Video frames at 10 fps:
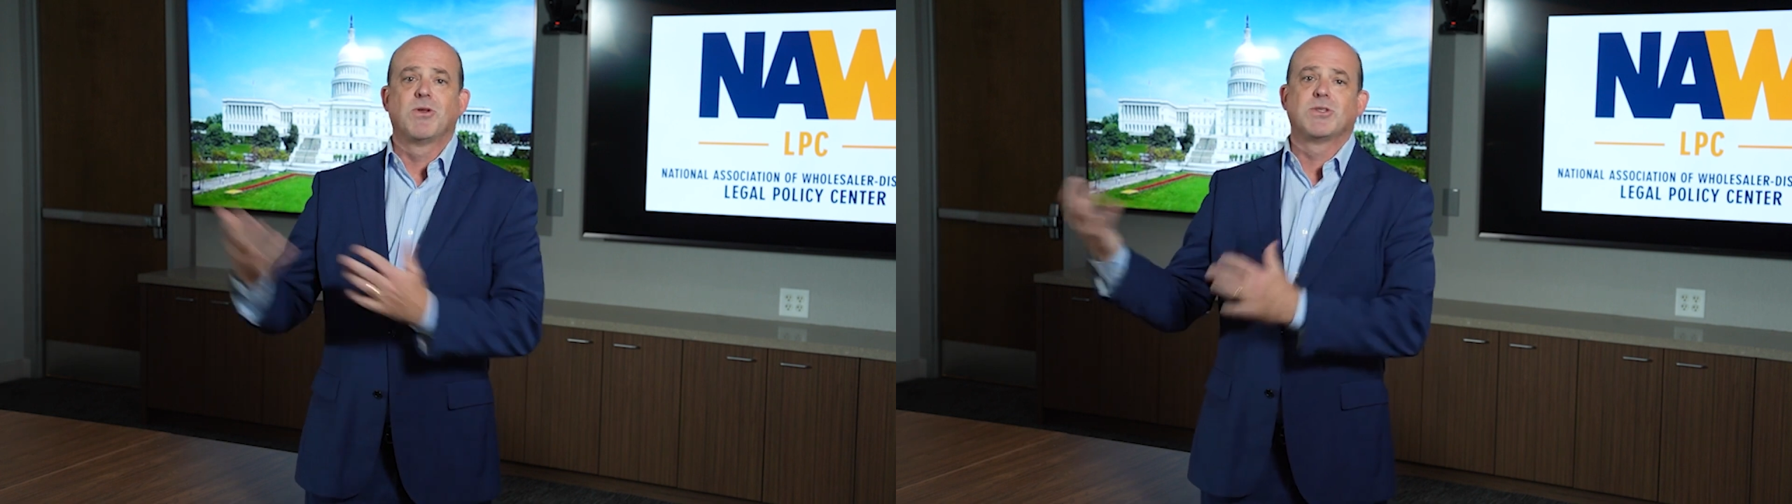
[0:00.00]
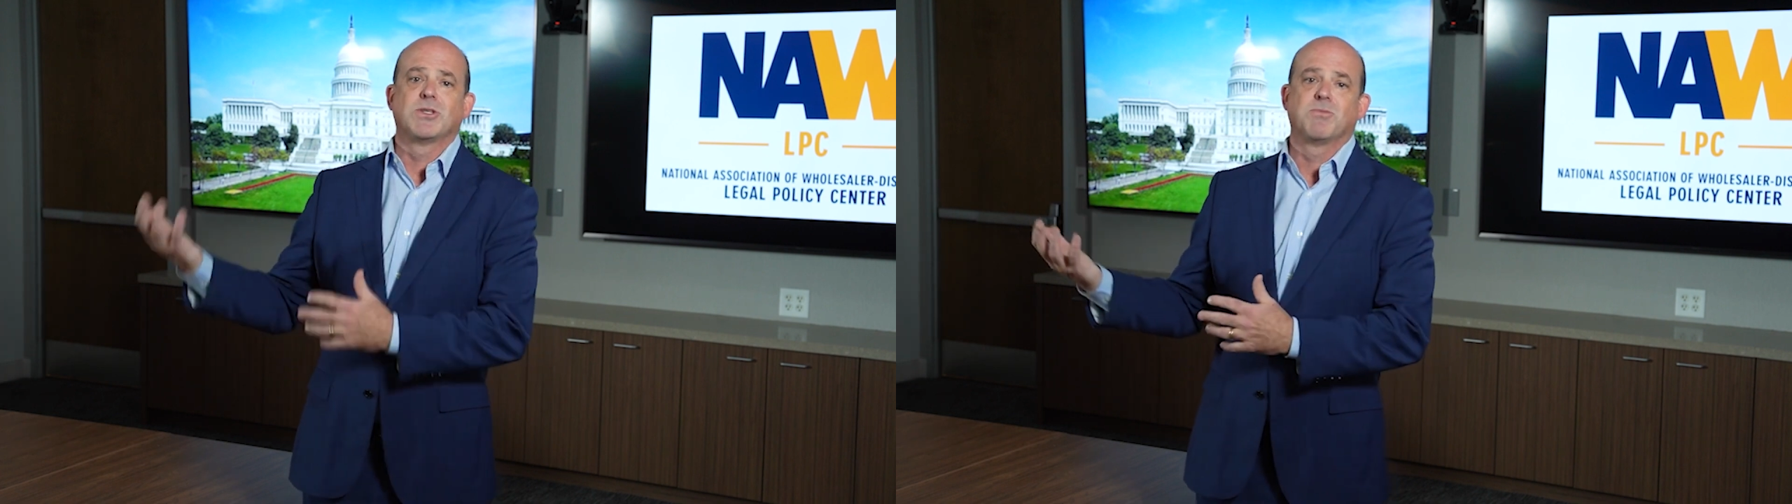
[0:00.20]

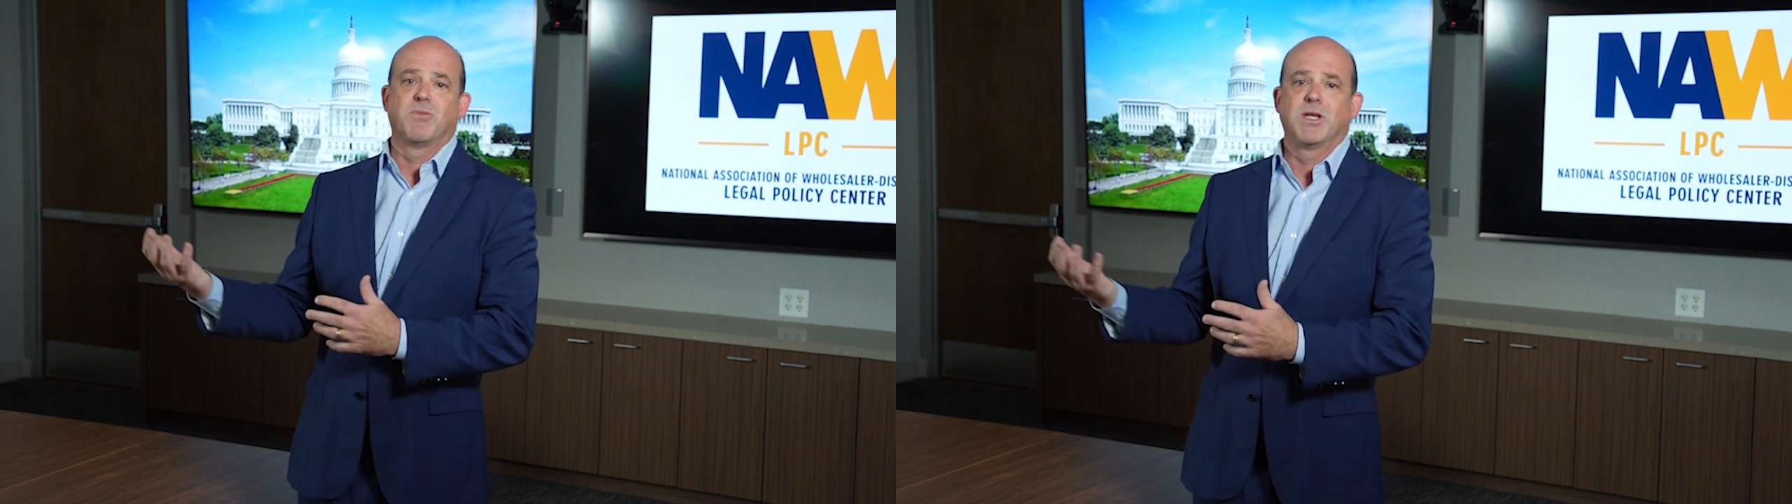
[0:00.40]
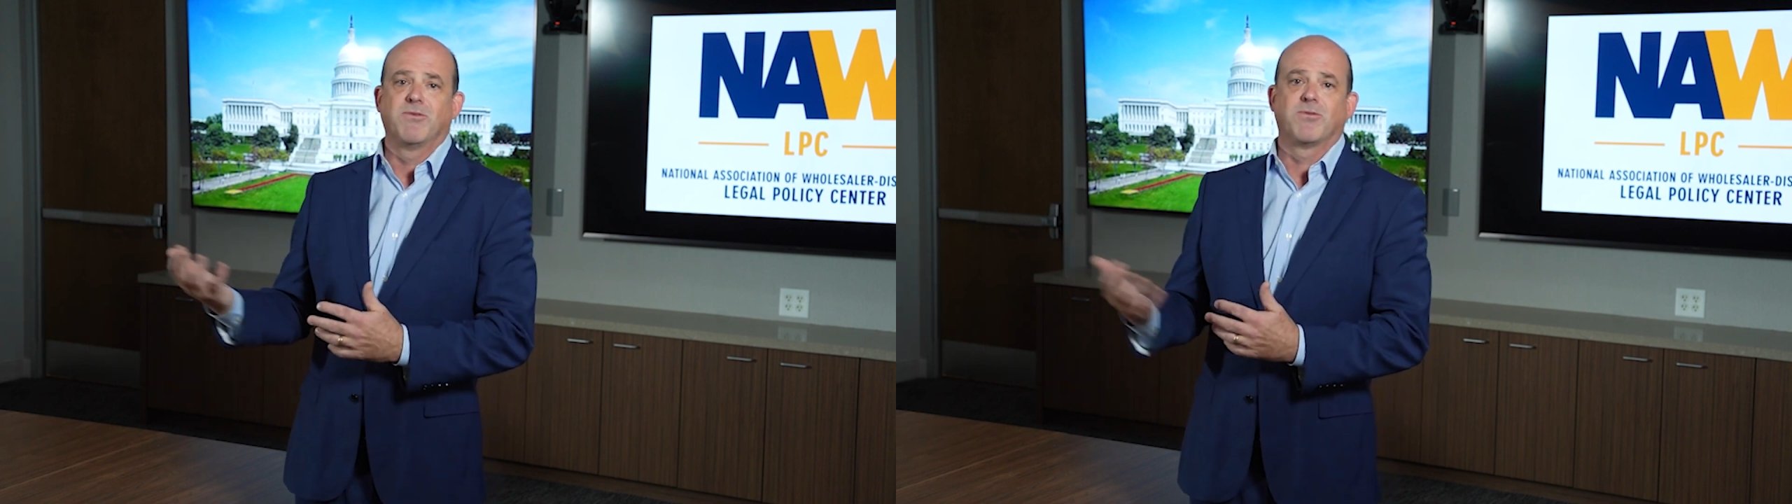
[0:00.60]
since
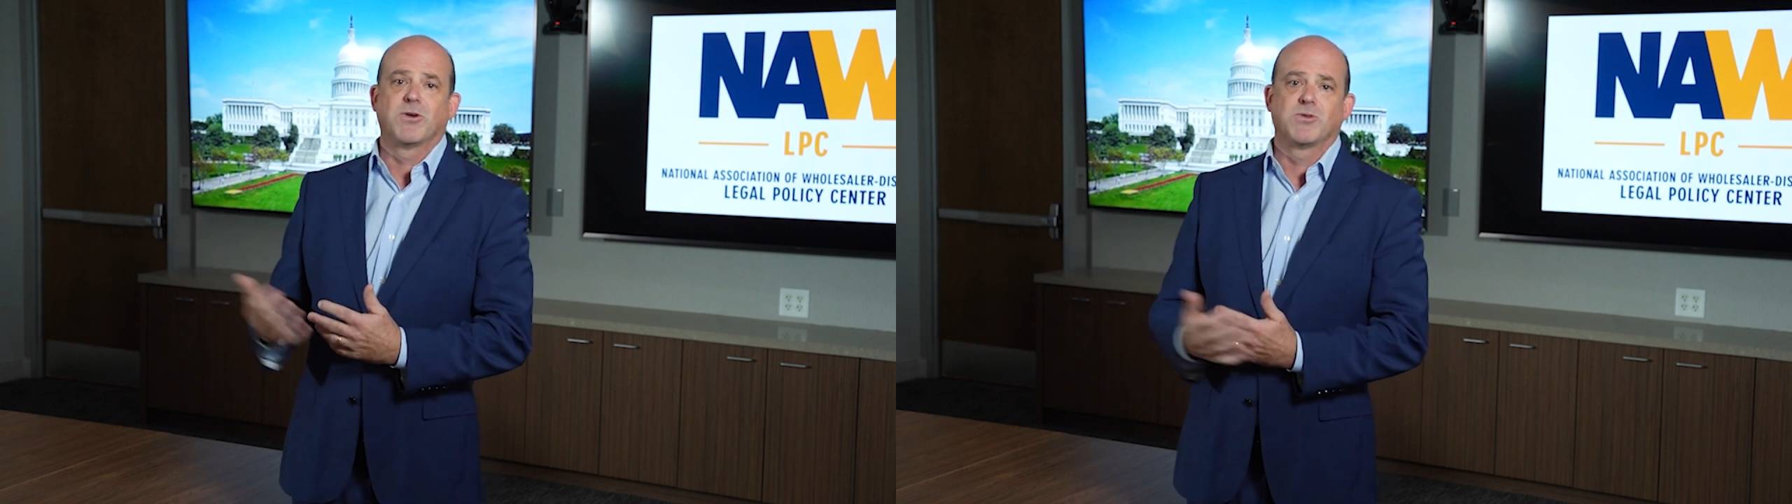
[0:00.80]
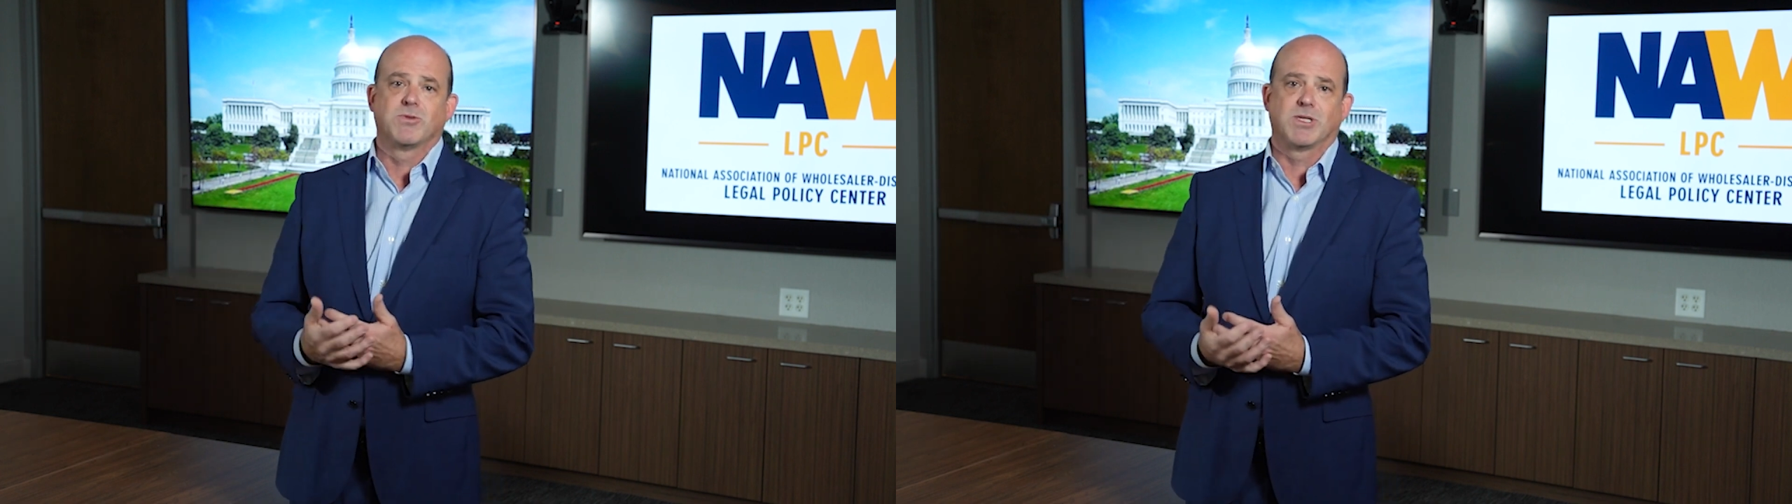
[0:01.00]
he
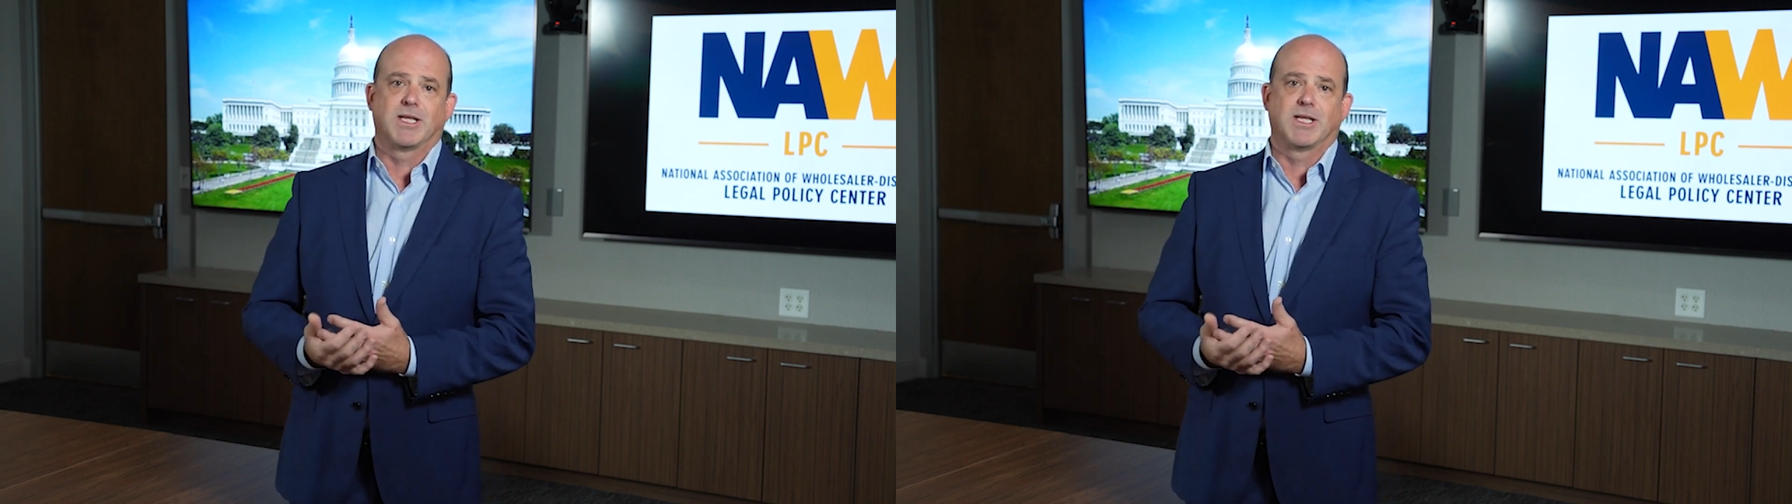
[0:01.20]
first was